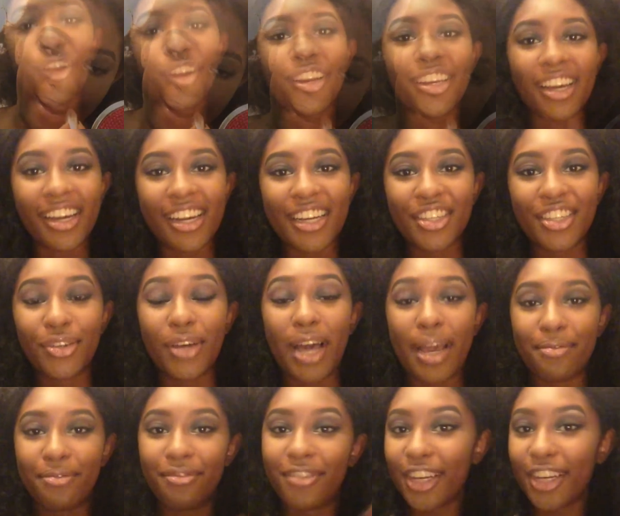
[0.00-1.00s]
Guys, so
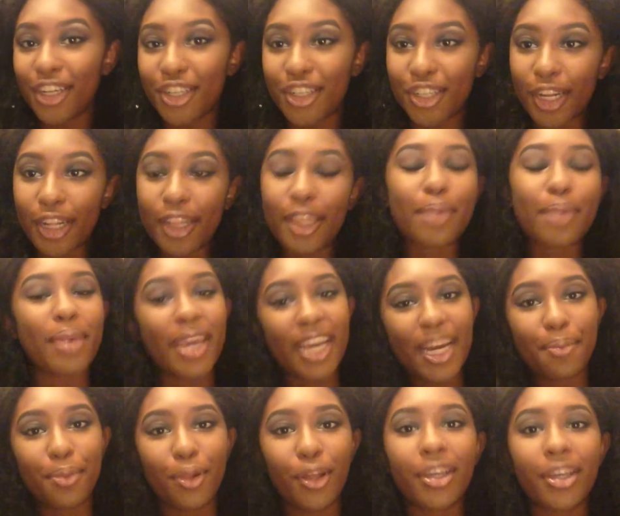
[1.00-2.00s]
I'm finished the
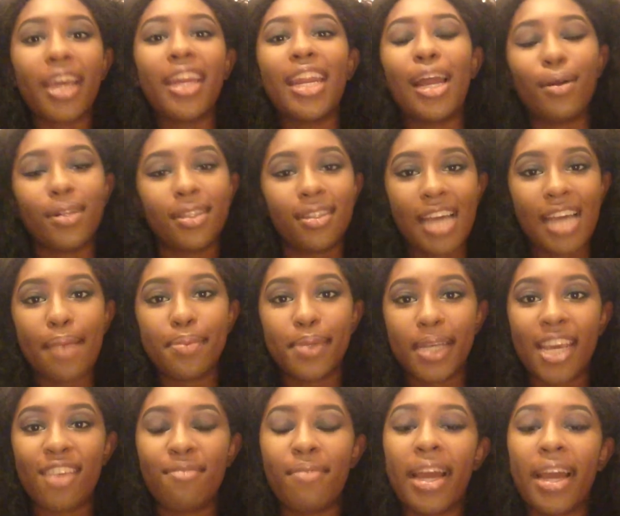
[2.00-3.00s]
makeup look, and now it's time
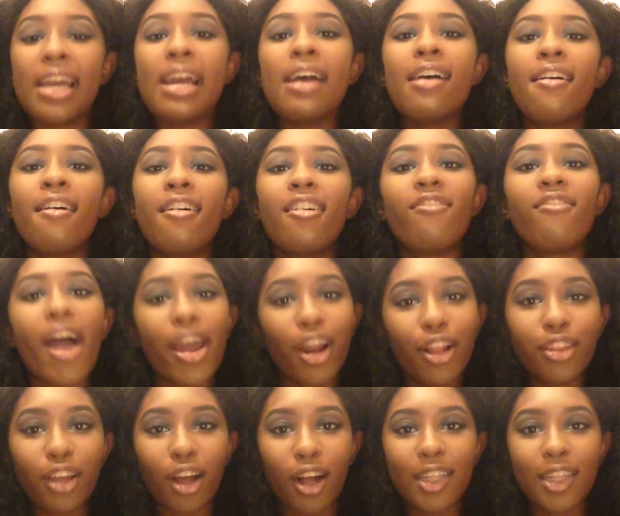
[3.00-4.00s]
to give my
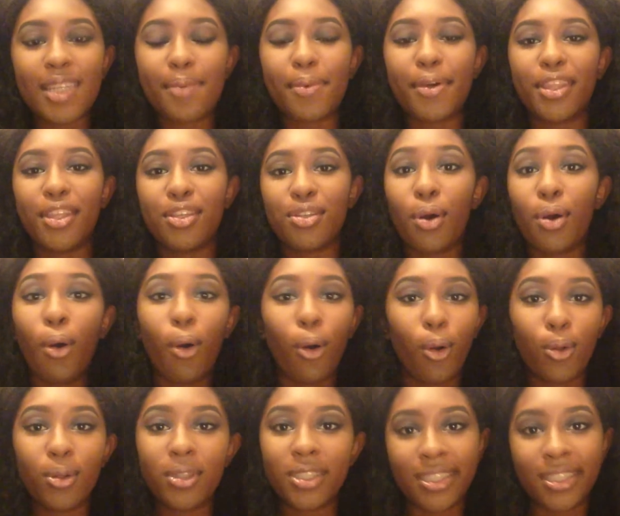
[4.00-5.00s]
final thoughts about this
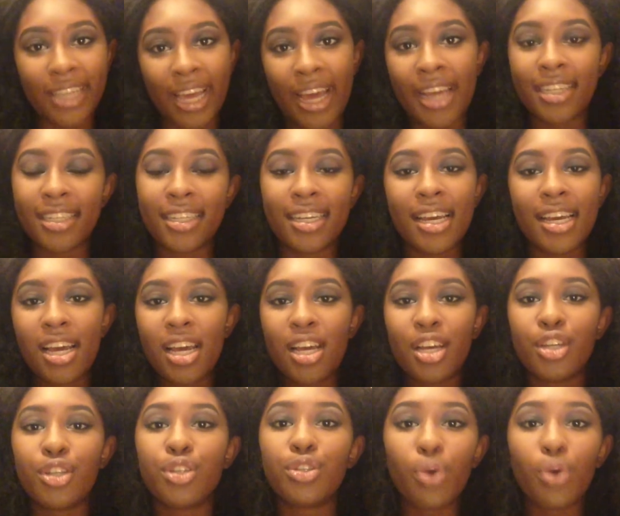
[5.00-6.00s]
whole set.
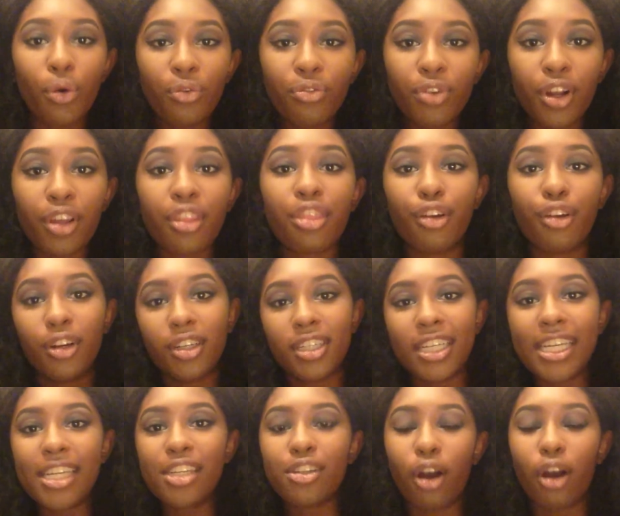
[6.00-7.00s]
So for
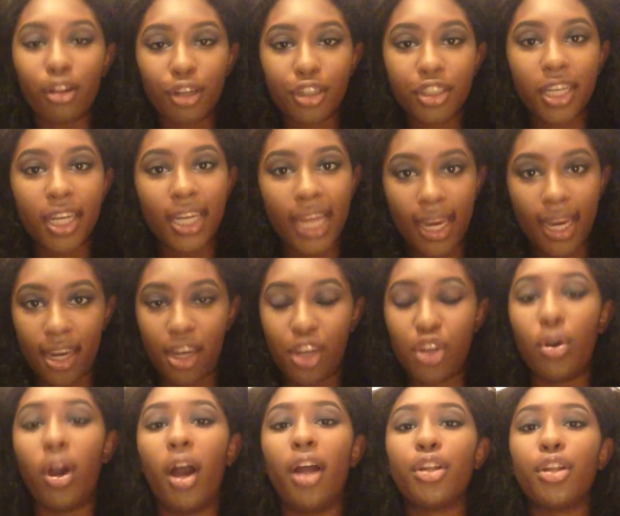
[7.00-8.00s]
$13 Canadian, you
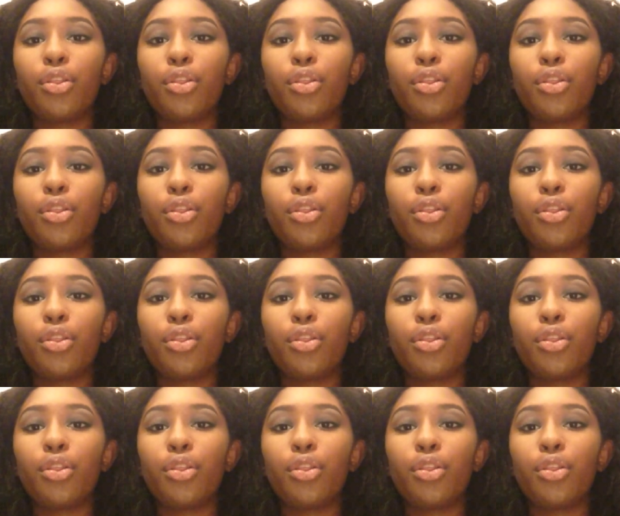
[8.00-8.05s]
got